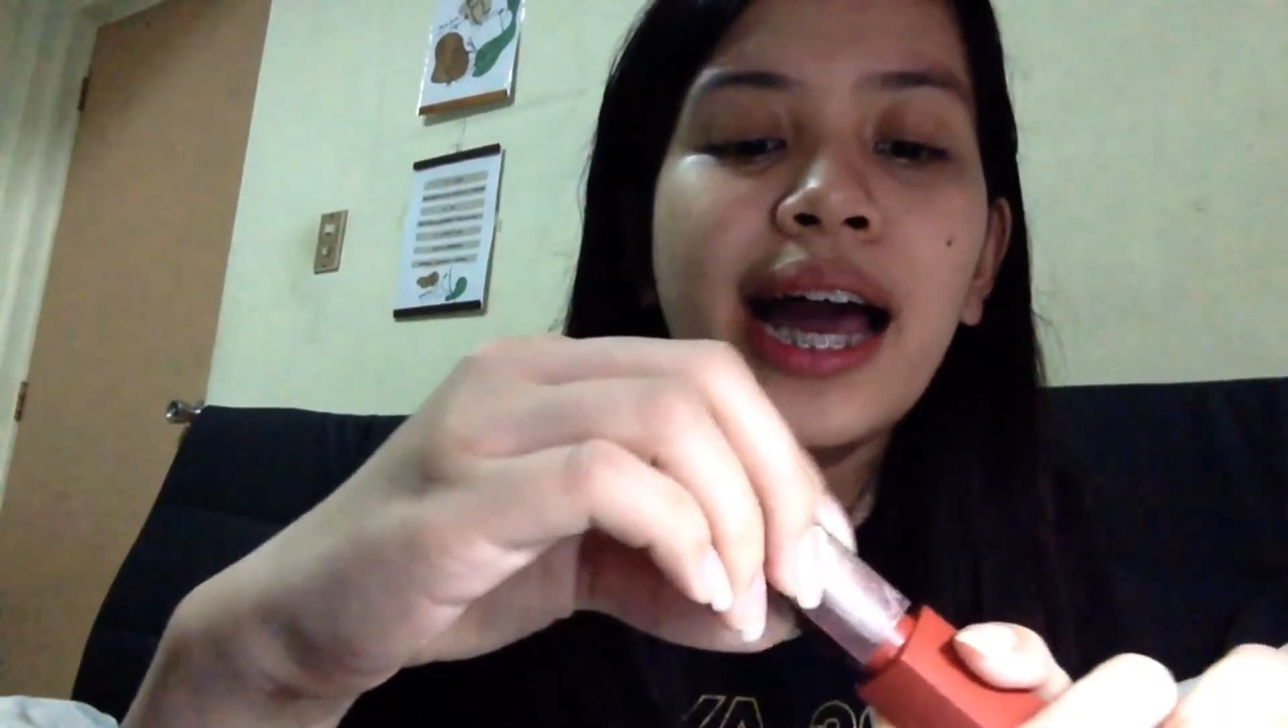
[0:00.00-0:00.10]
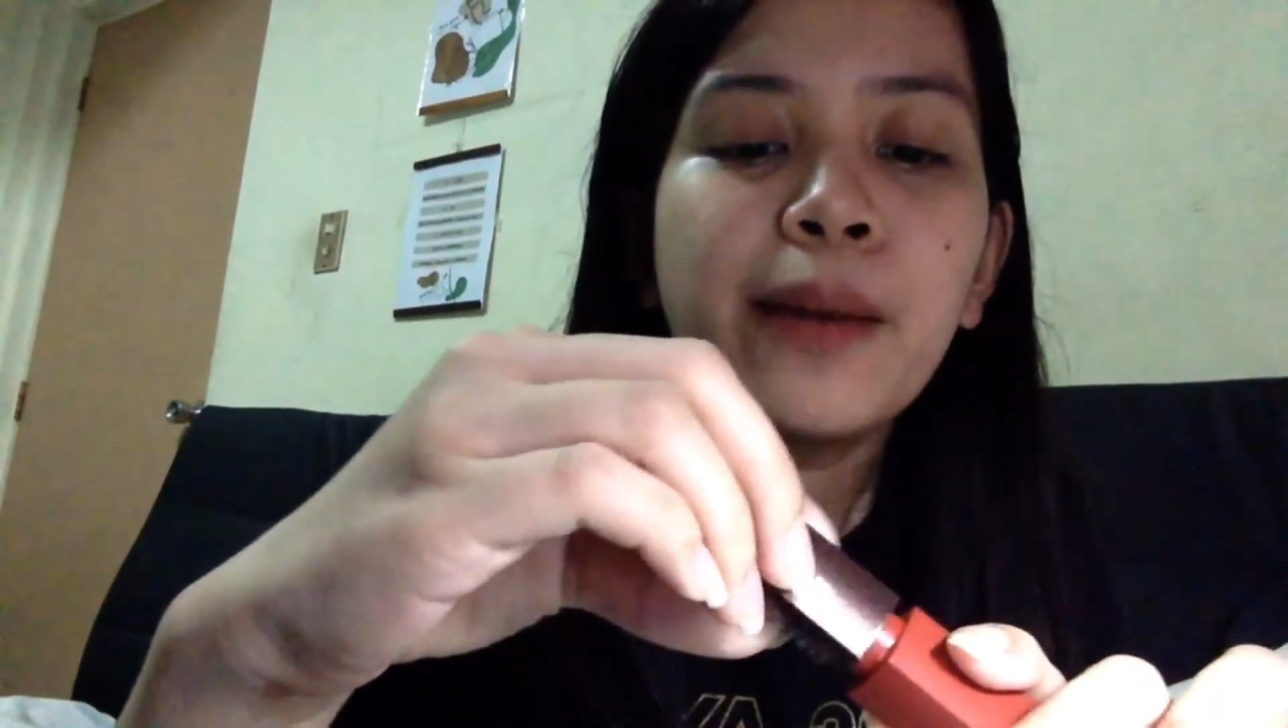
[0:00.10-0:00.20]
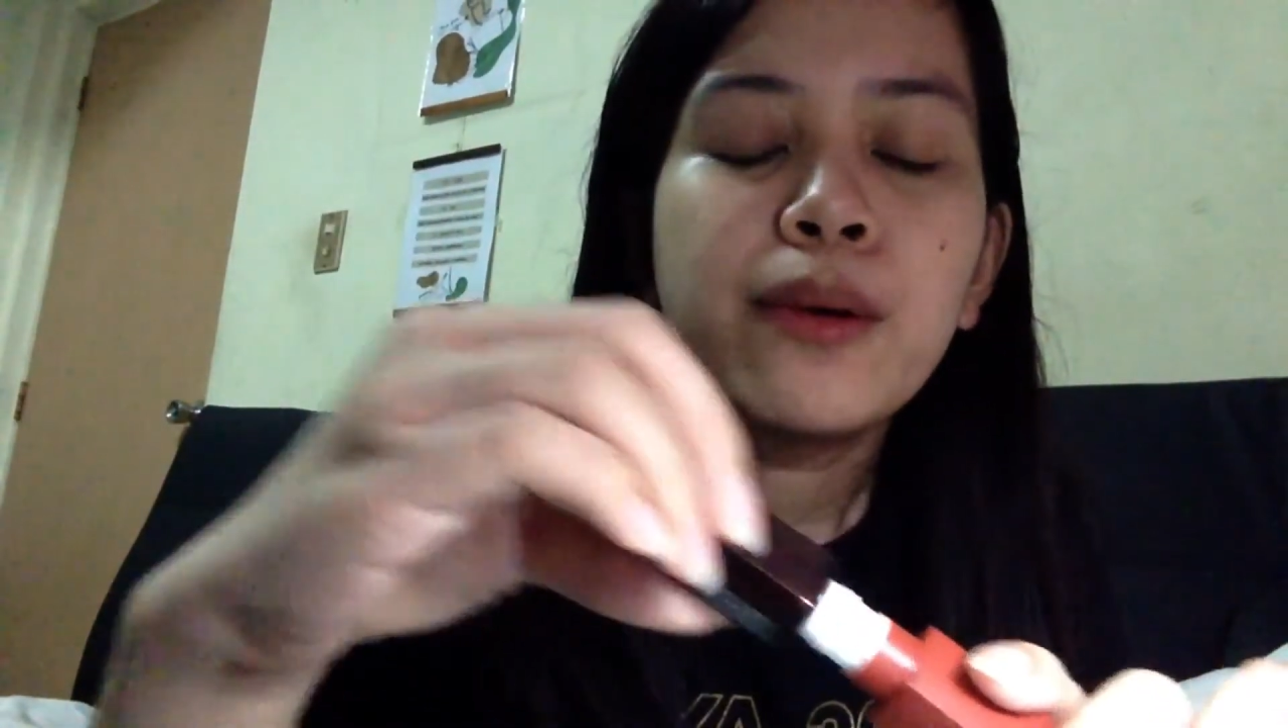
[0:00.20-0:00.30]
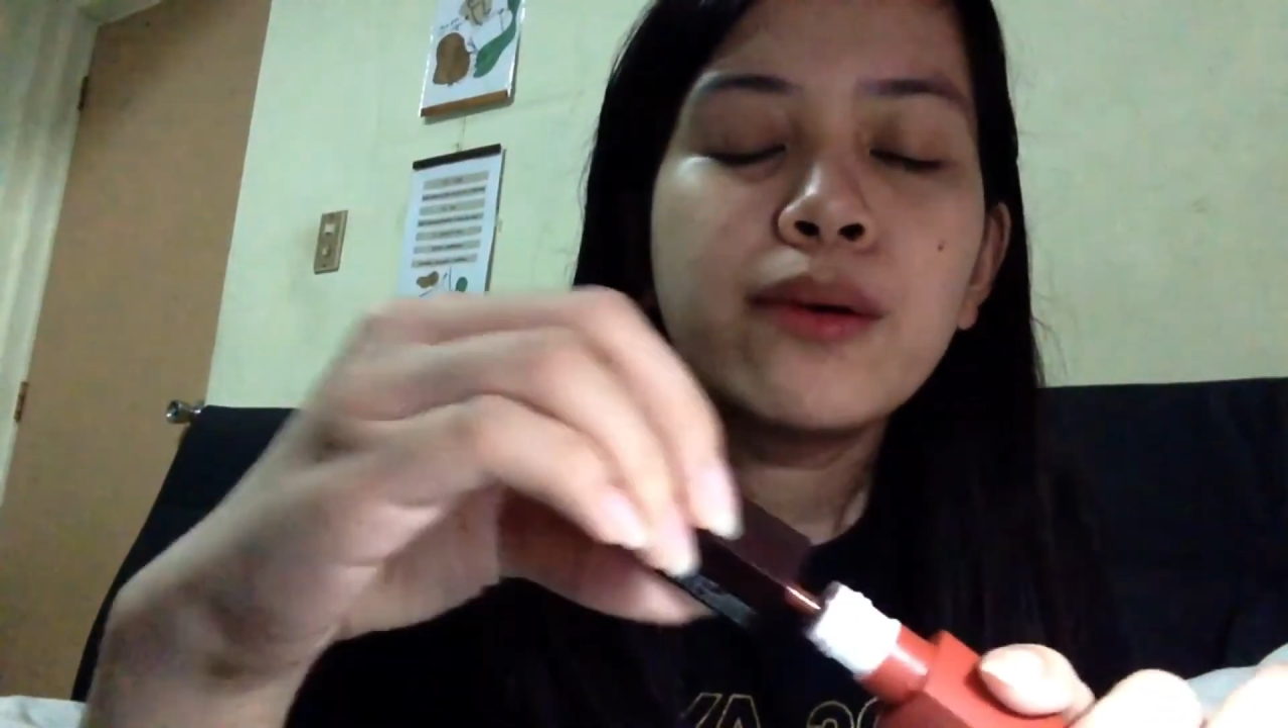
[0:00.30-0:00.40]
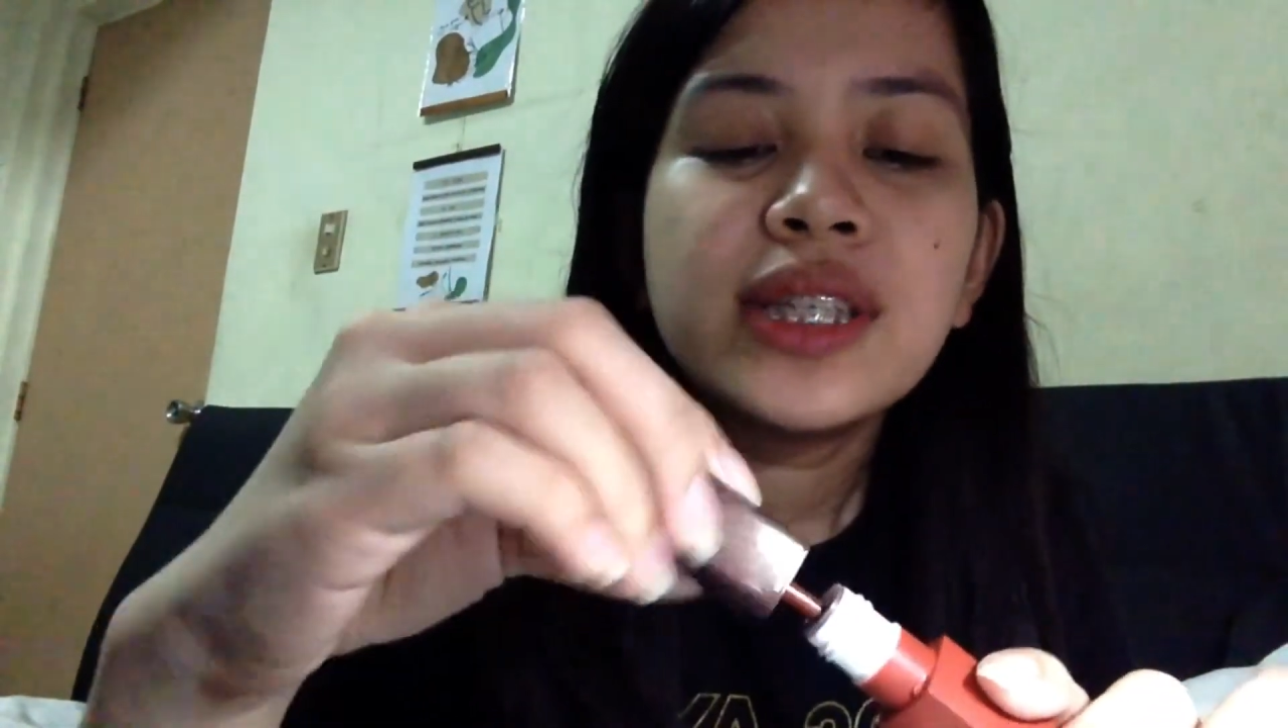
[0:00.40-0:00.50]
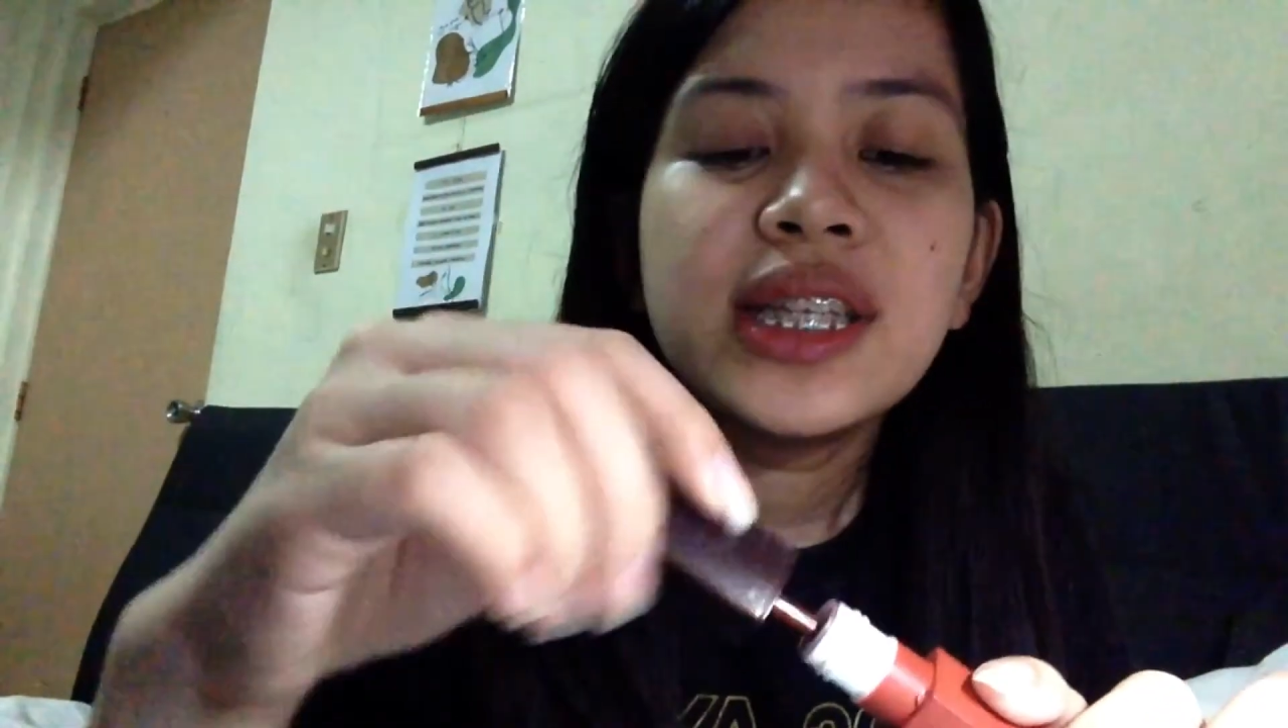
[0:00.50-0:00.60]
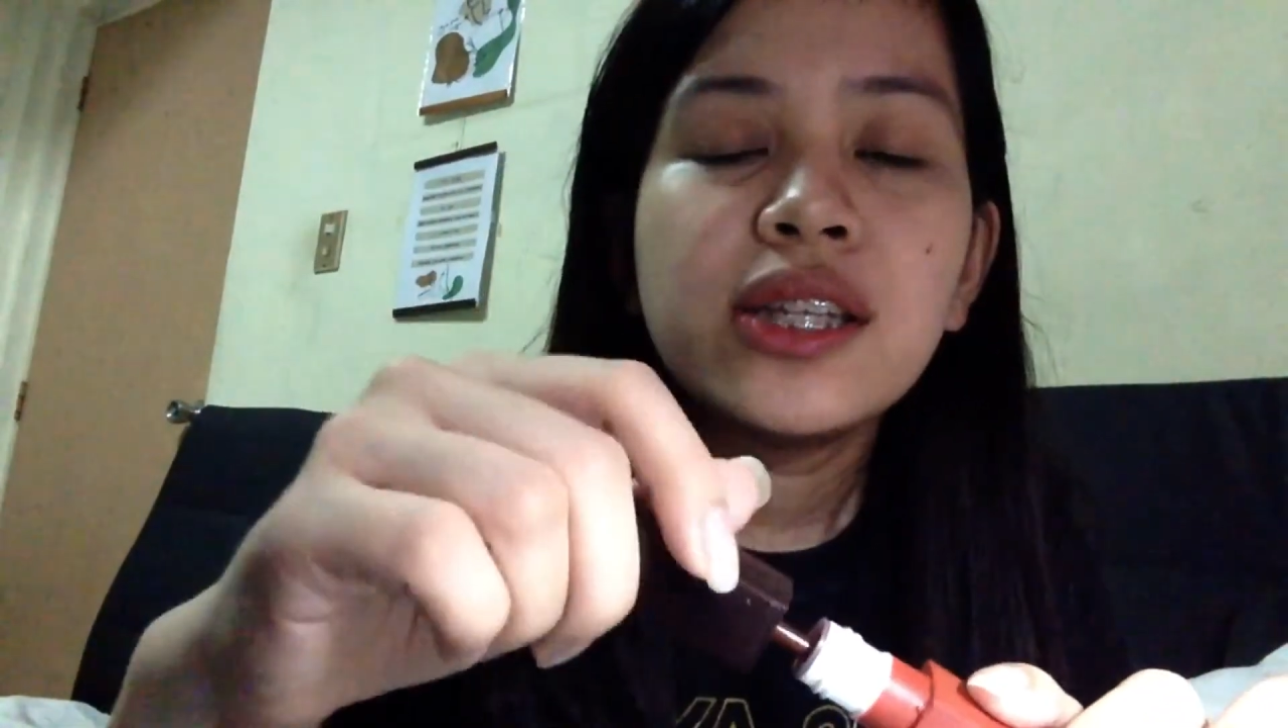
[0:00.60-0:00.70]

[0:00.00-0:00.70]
I posted